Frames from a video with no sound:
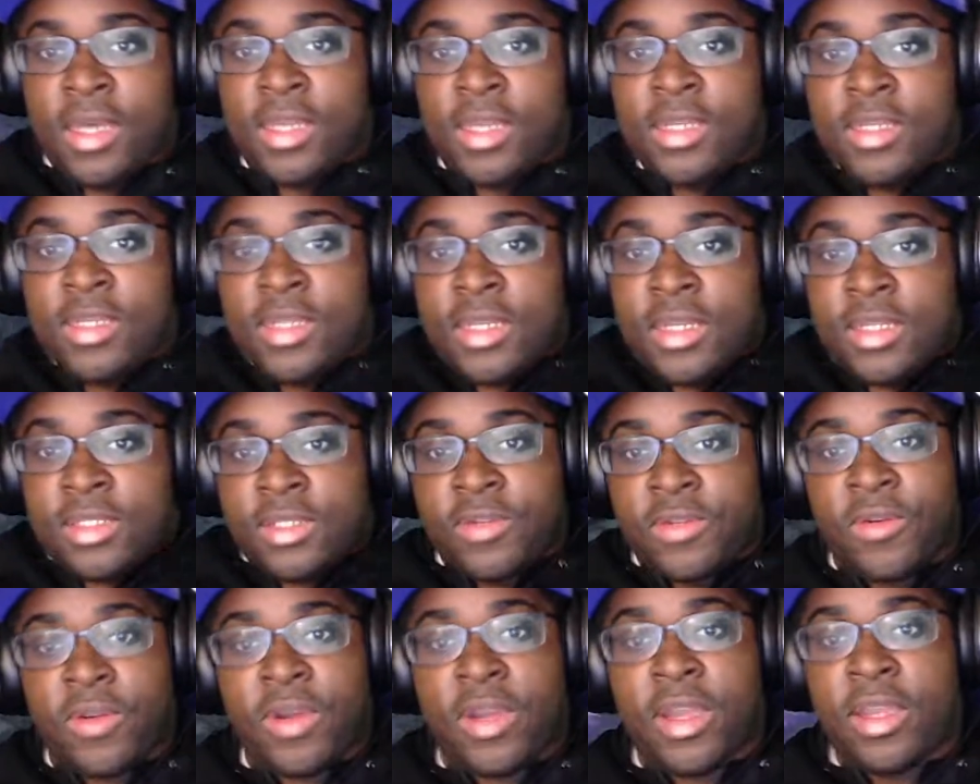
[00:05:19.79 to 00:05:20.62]
it's a
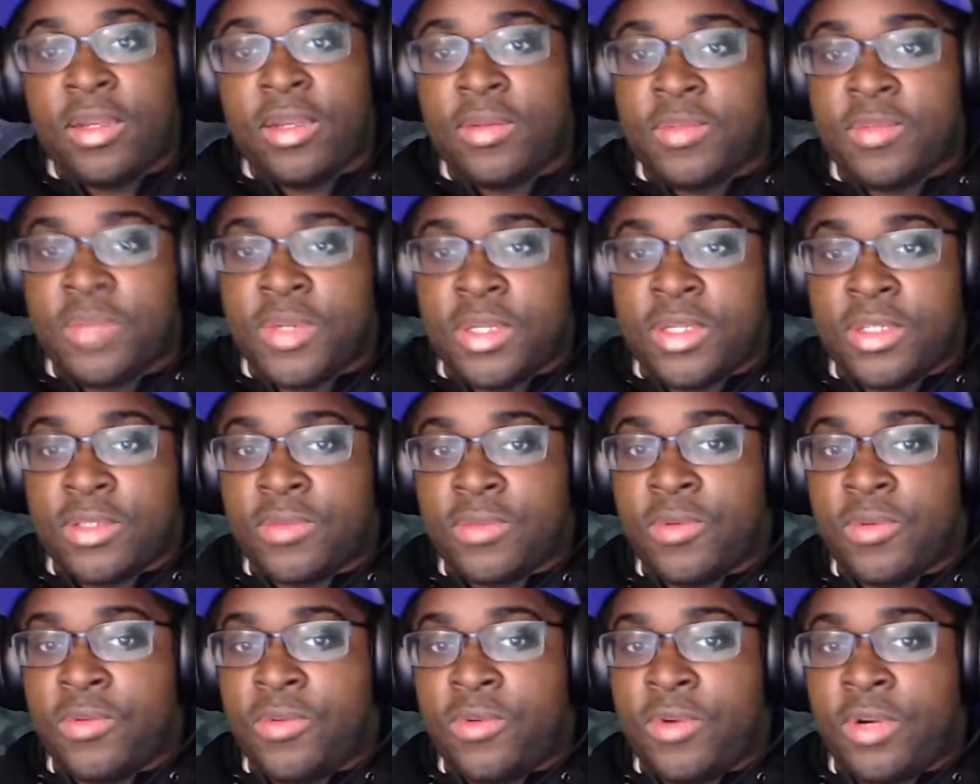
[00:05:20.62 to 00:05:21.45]
grind, but it's
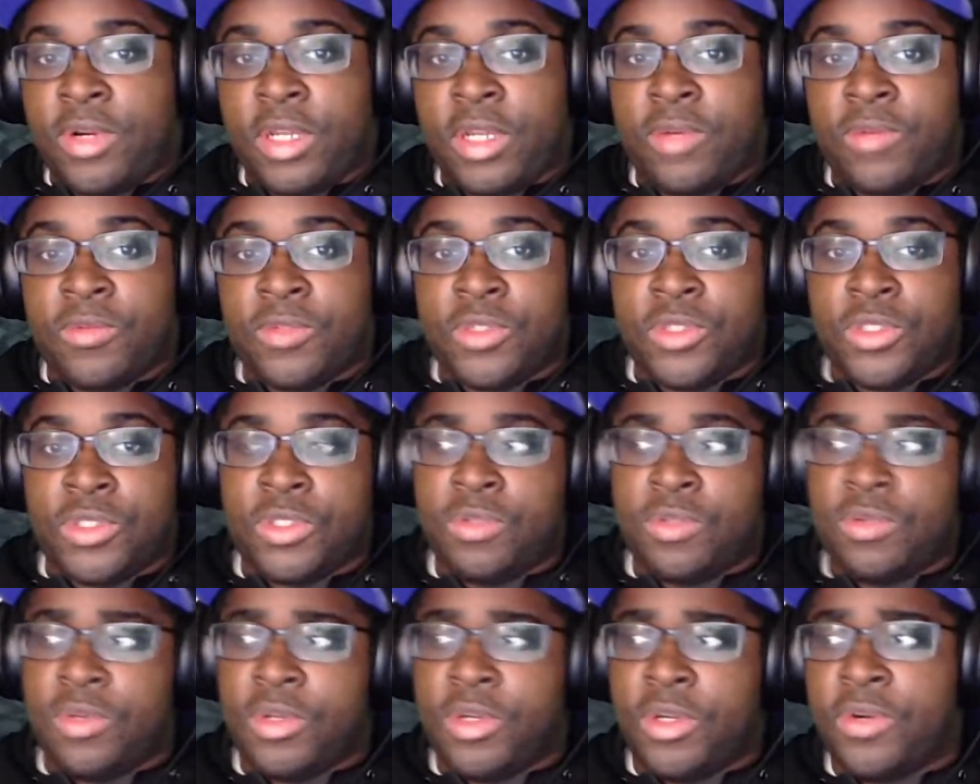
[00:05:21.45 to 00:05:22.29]
rewarding once you
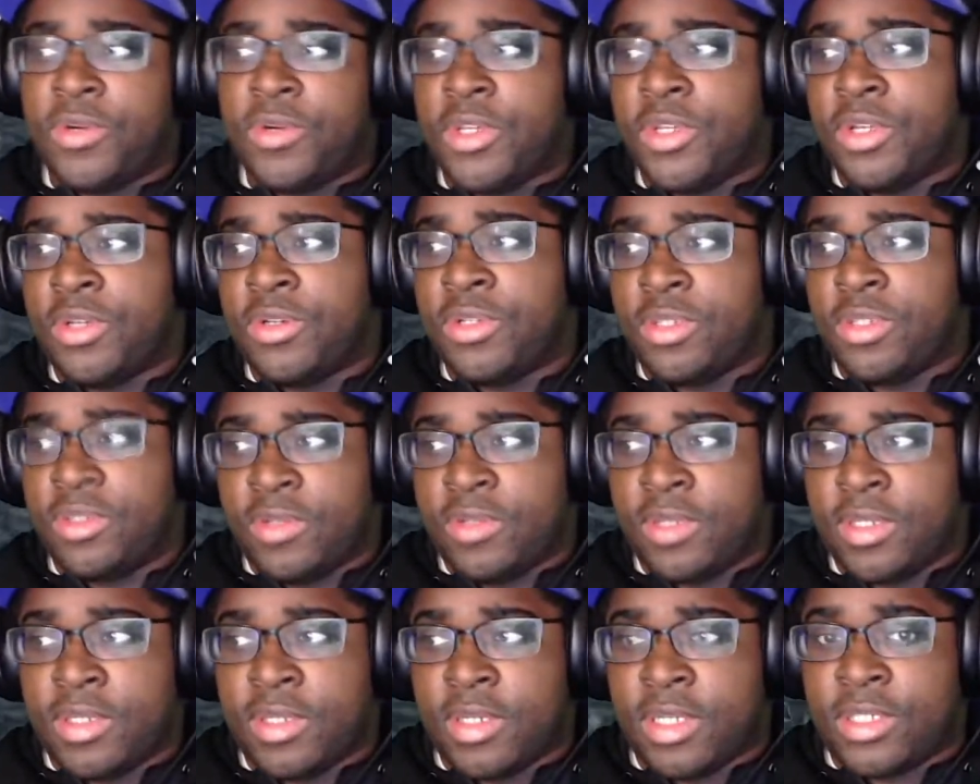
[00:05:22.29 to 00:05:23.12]
know what you're doing.
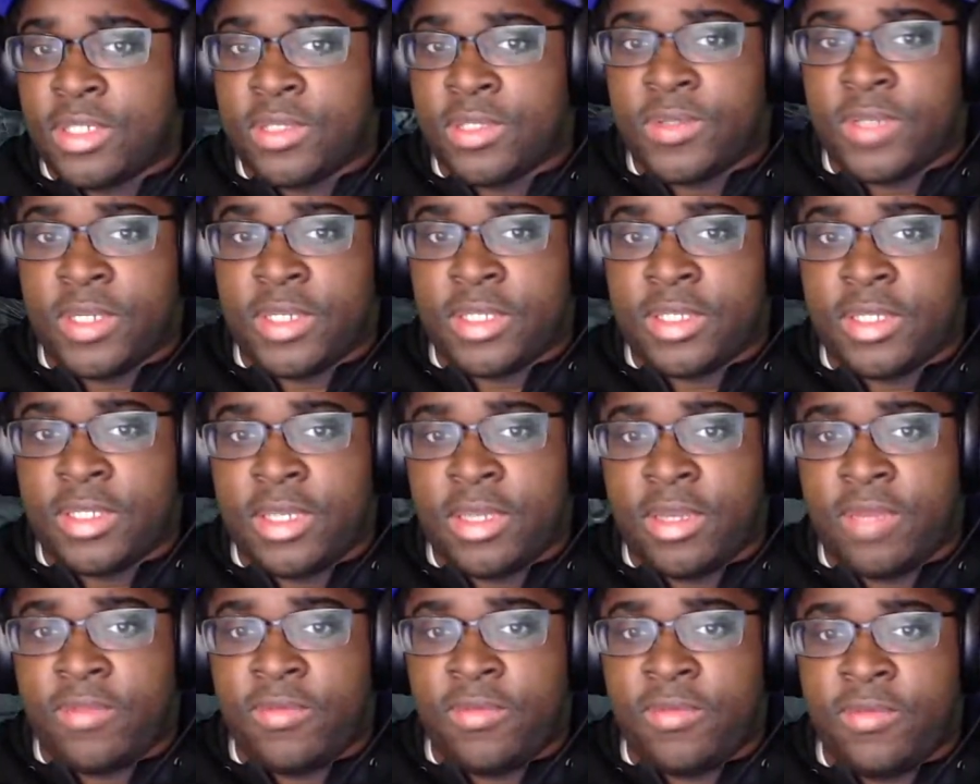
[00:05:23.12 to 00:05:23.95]
I stress
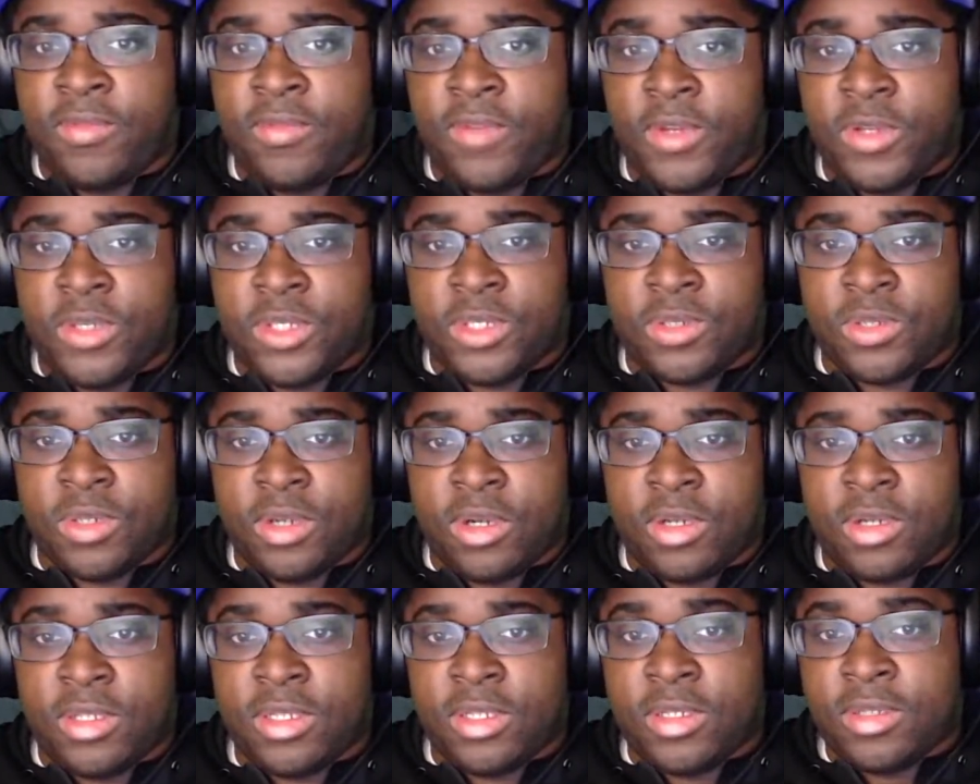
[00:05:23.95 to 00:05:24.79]
that very
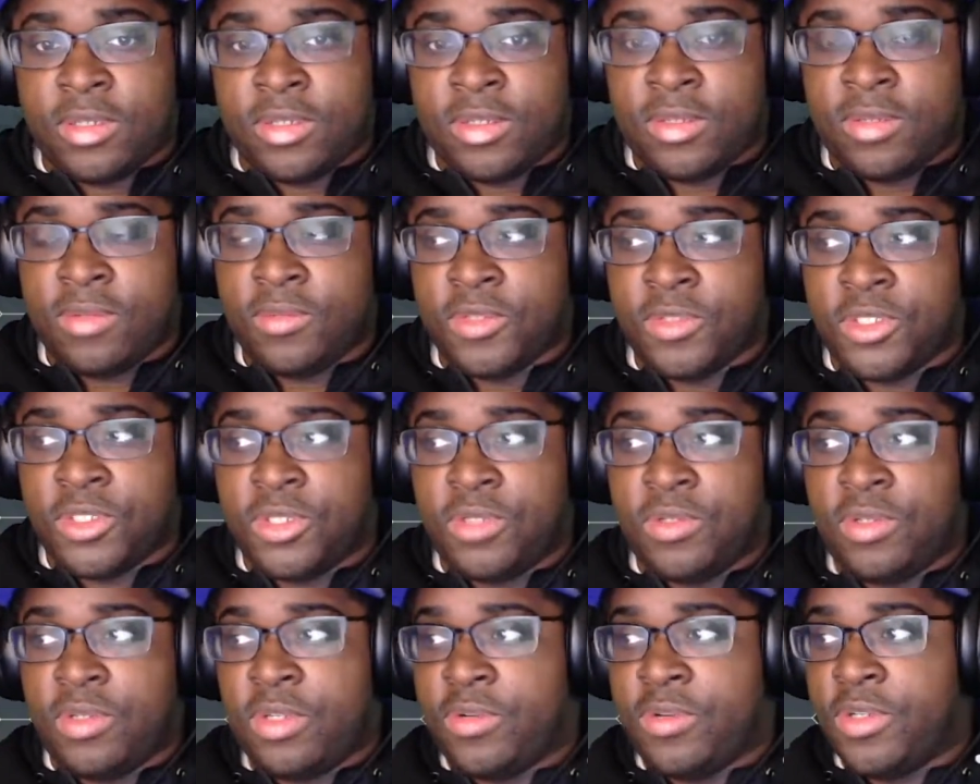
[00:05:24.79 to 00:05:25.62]
strongly, once you
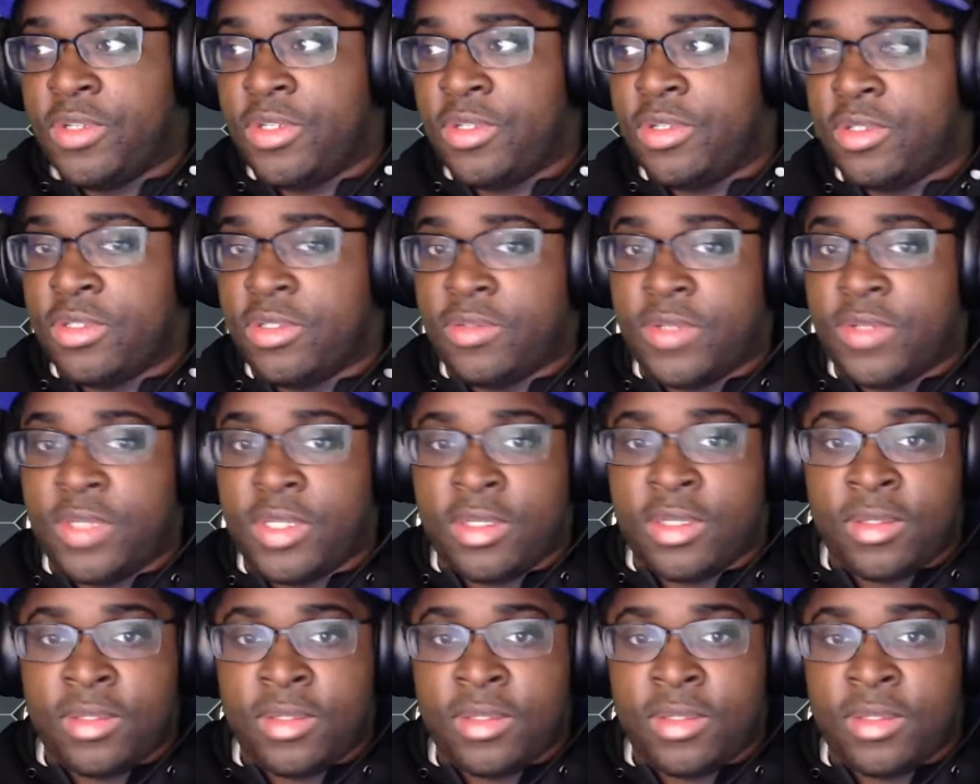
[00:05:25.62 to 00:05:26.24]
know what you're doing.